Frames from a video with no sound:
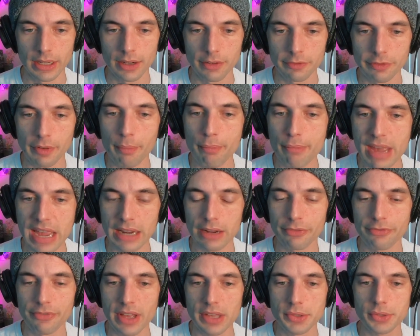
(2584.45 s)
from
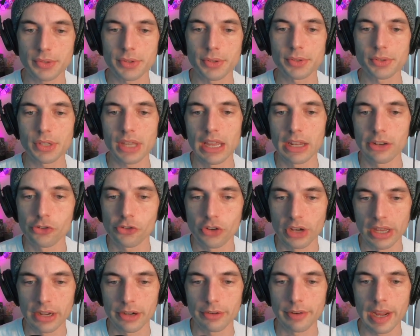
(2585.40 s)
manifestors and
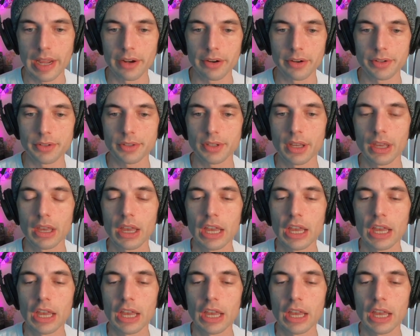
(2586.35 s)
generators.